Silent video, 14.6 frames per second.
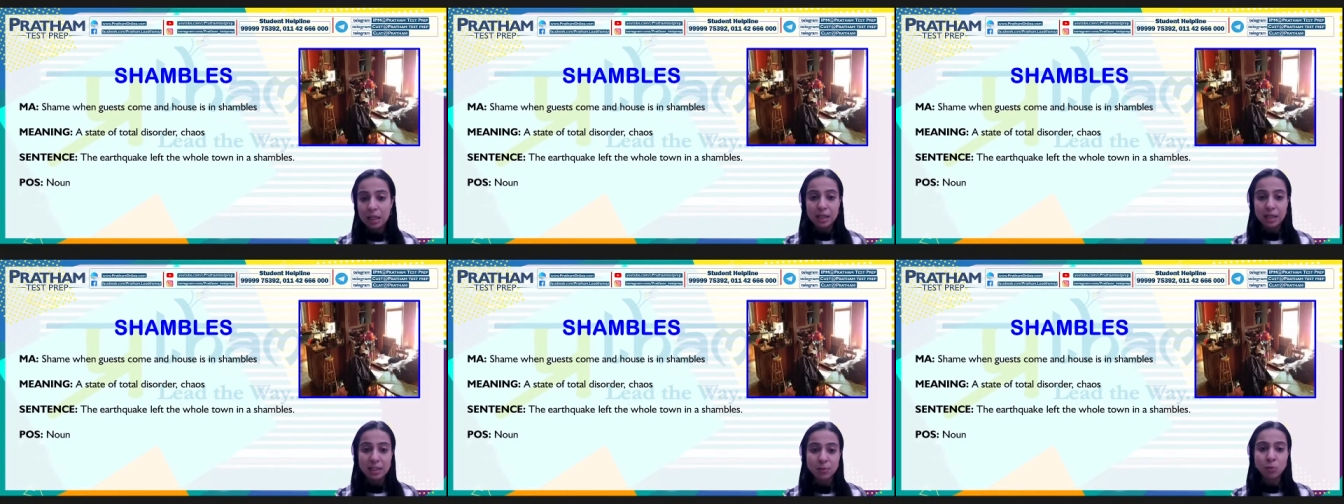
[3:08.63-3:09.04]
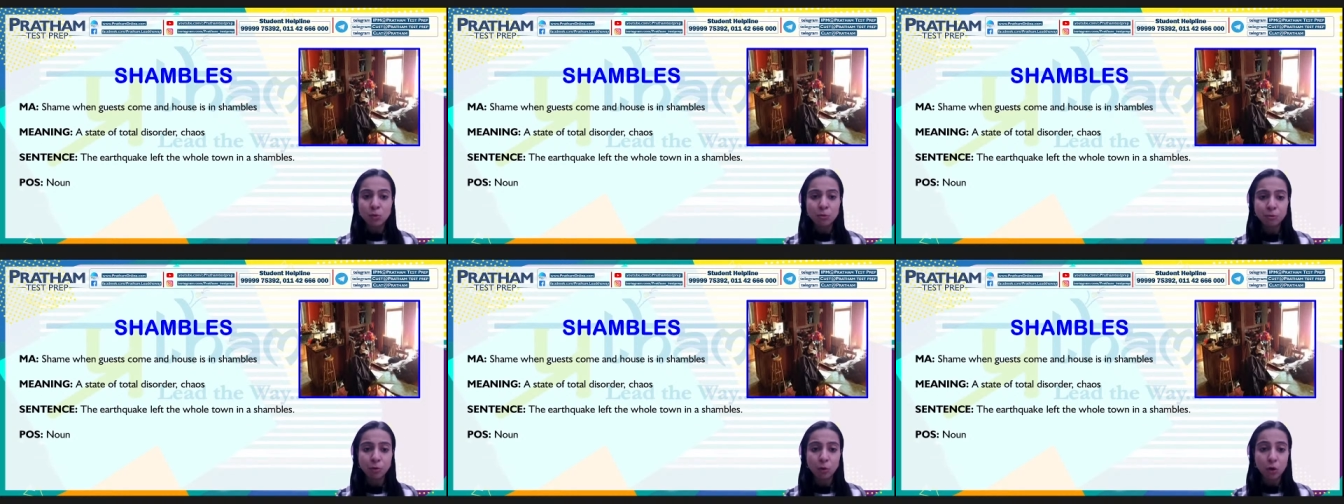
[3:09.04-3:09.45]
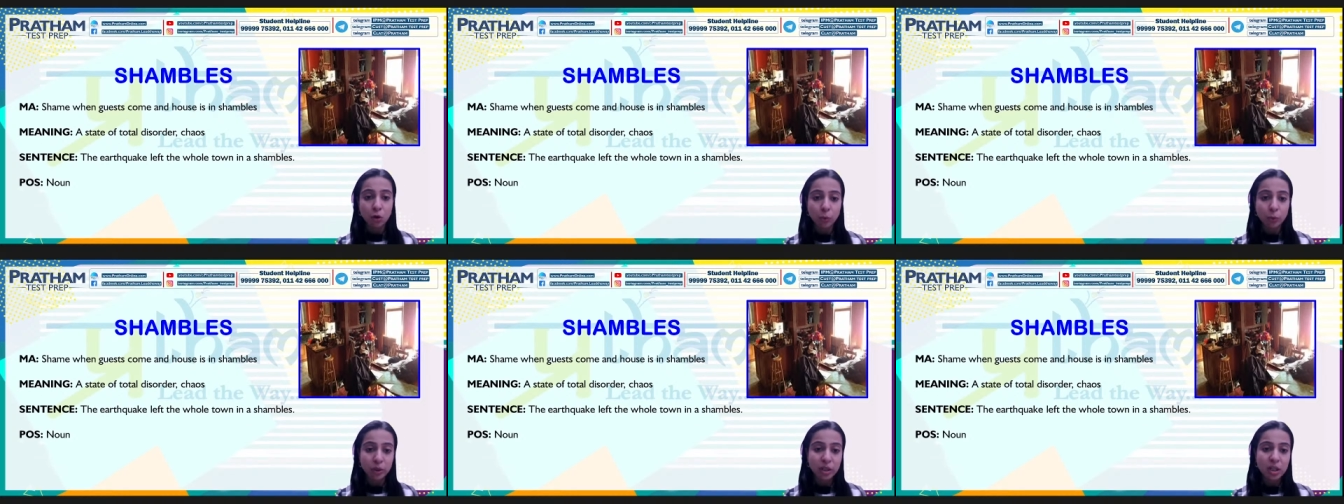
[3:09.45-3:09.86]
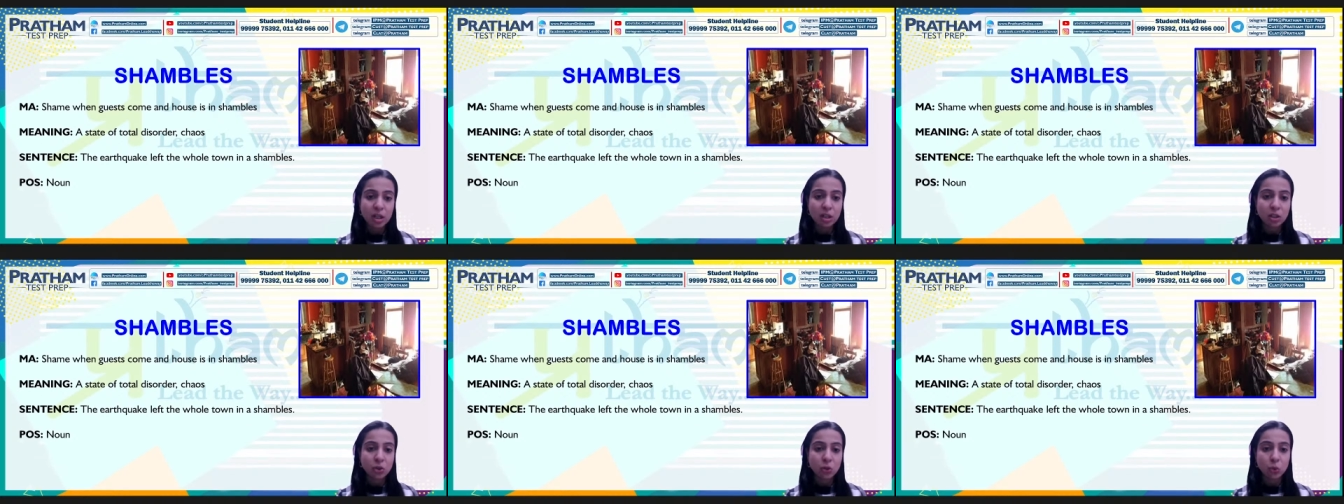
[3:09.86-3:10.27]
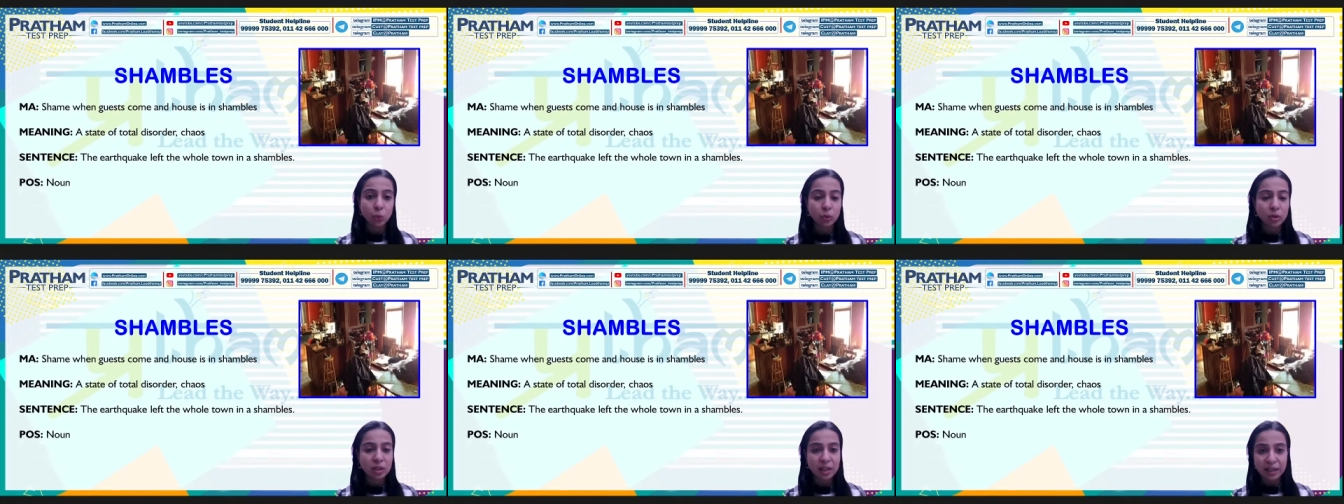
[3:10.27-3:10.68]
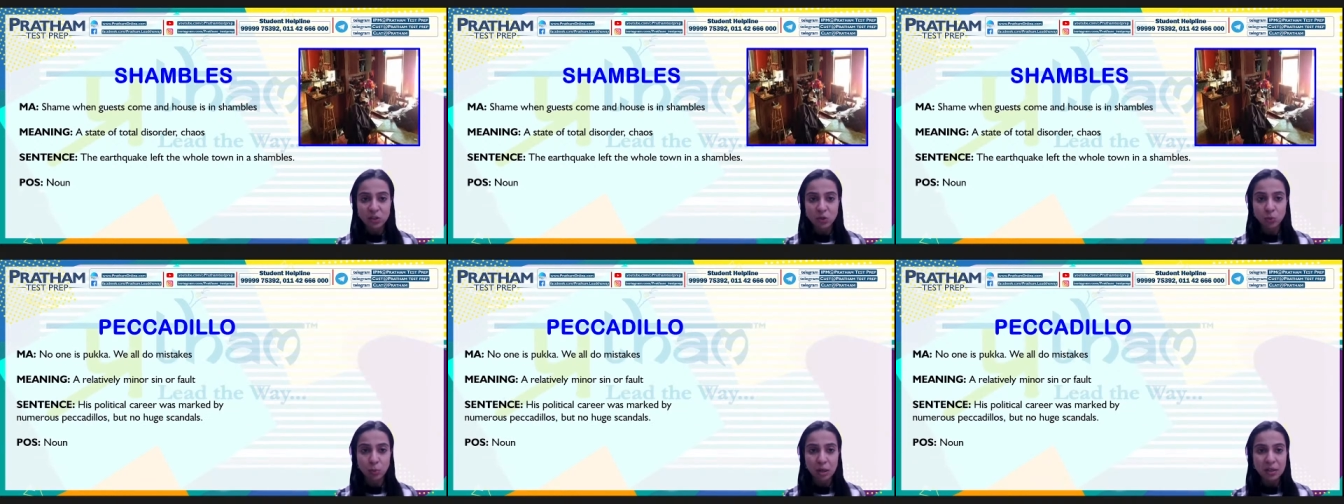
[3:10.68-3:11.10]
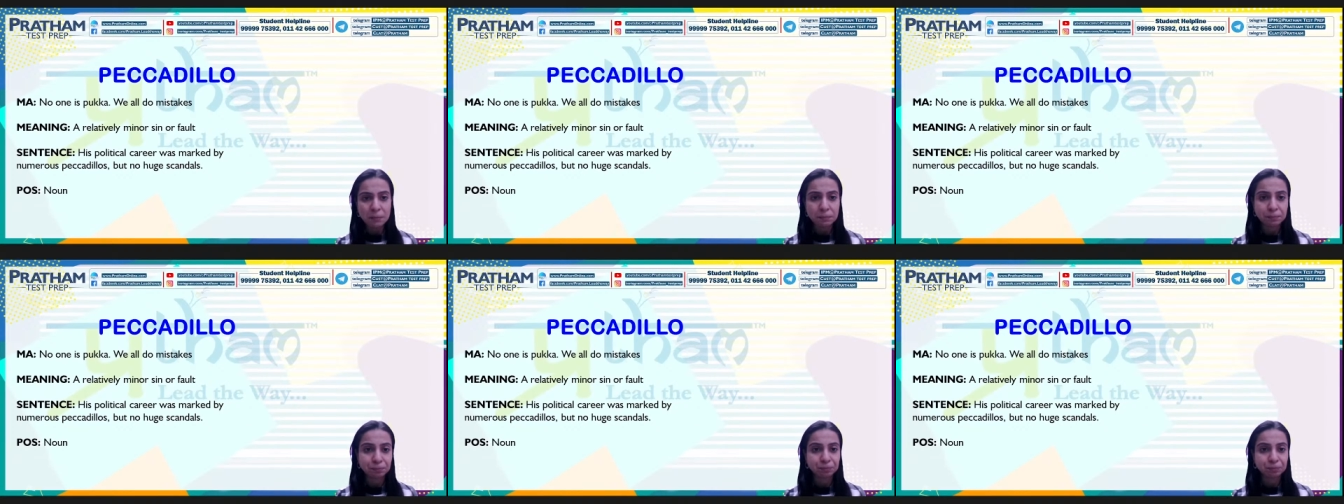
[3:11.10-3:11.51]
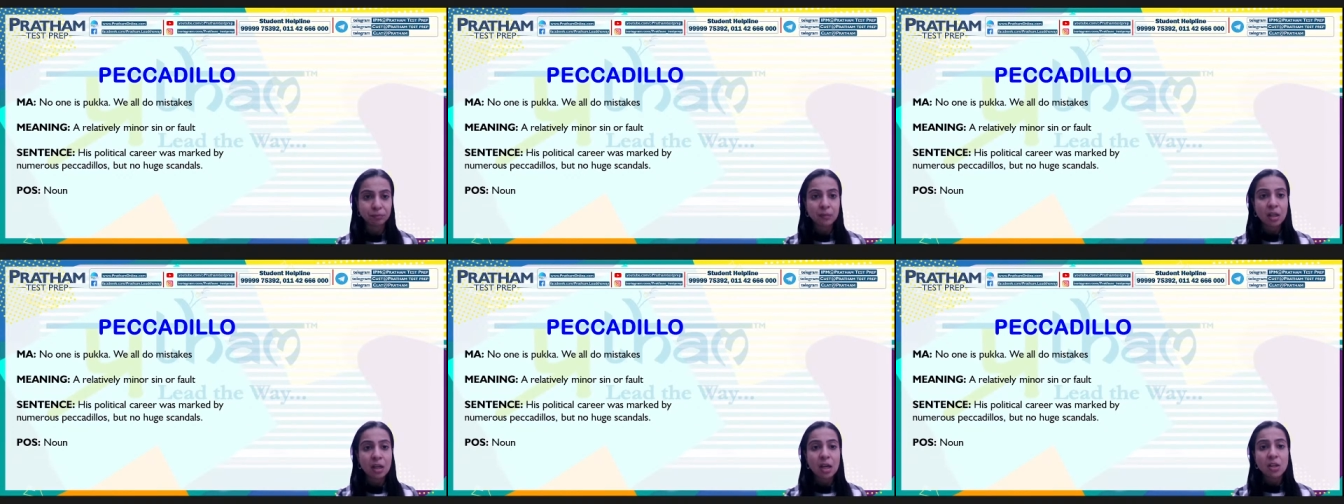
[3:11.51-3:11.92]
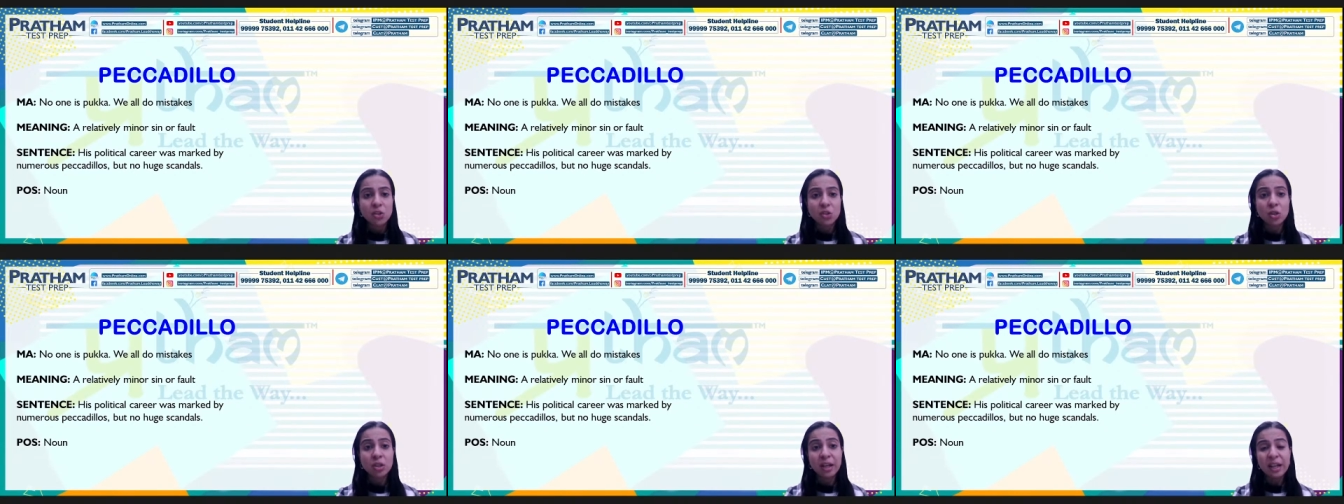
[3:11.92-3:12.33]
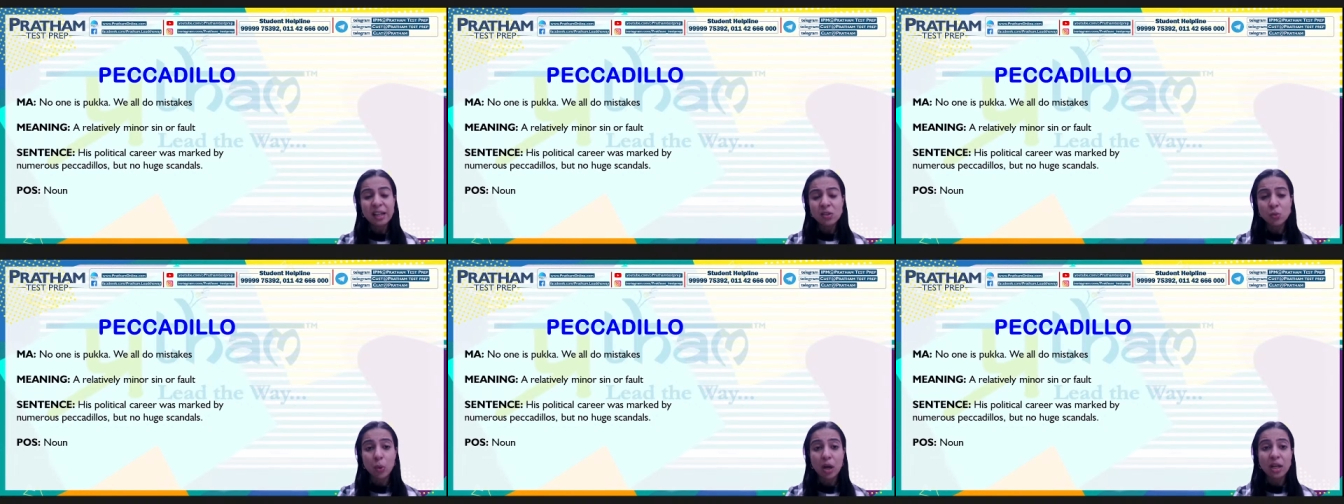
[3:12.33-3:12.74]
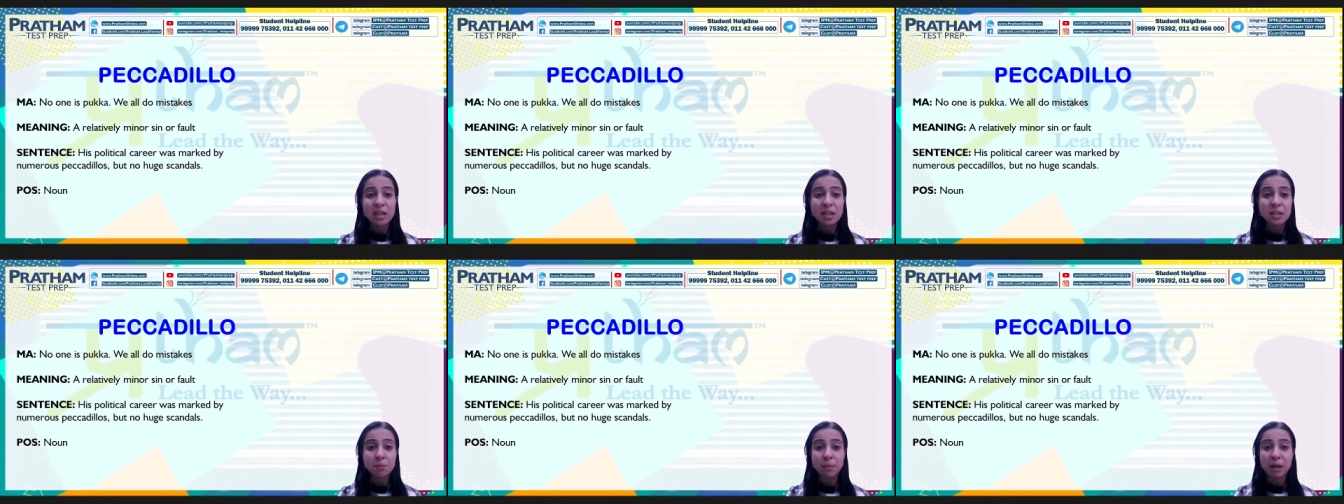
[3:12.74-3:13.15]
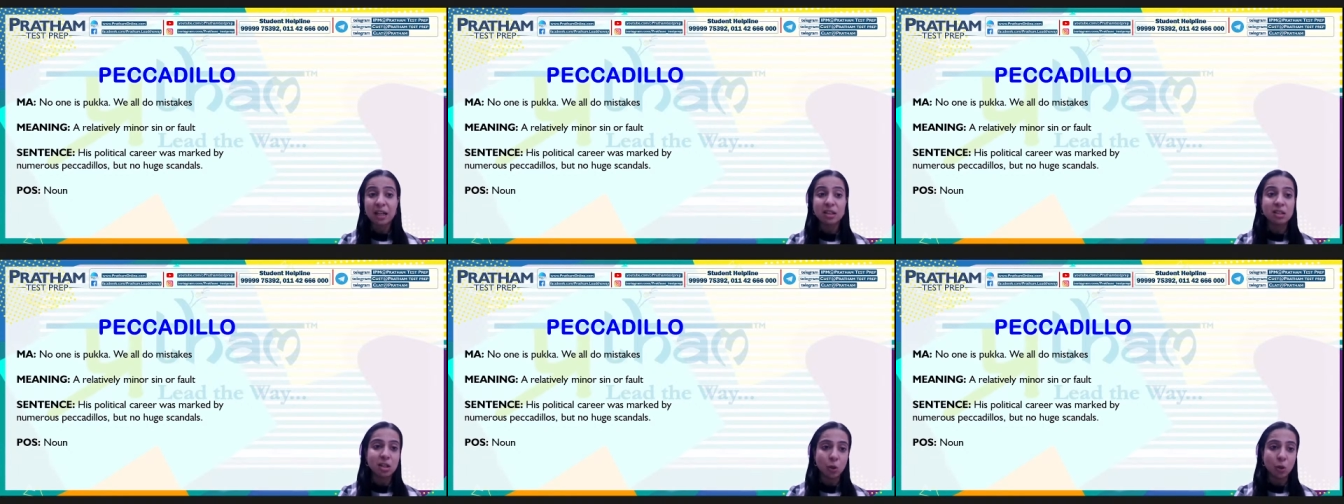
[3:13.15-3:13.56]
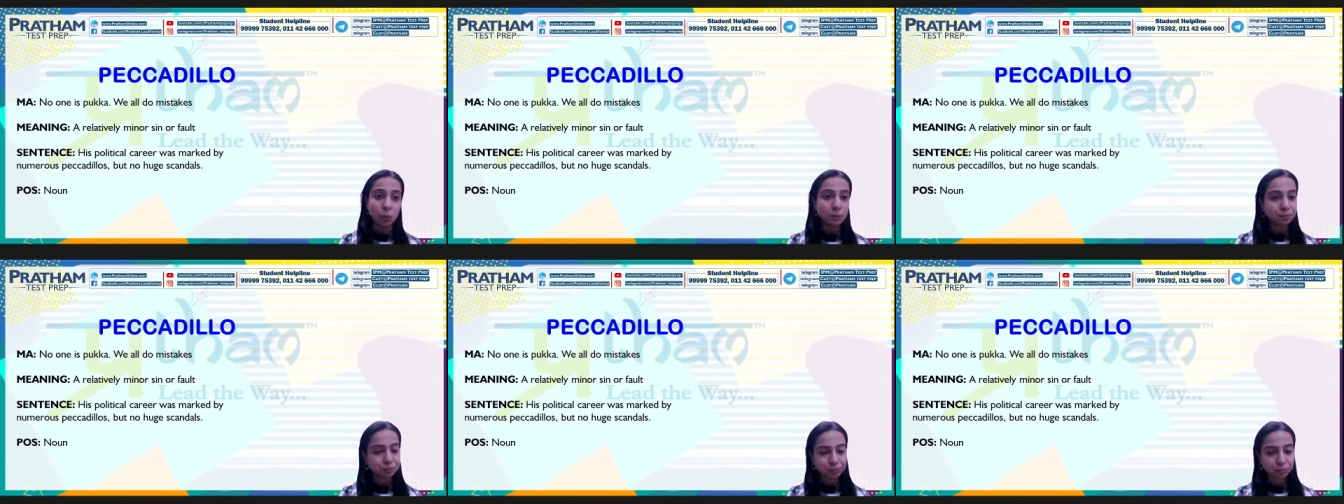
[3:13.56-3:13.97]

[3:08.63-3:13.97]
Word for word: Let's move forward to the next one. So, next one is peccadillo.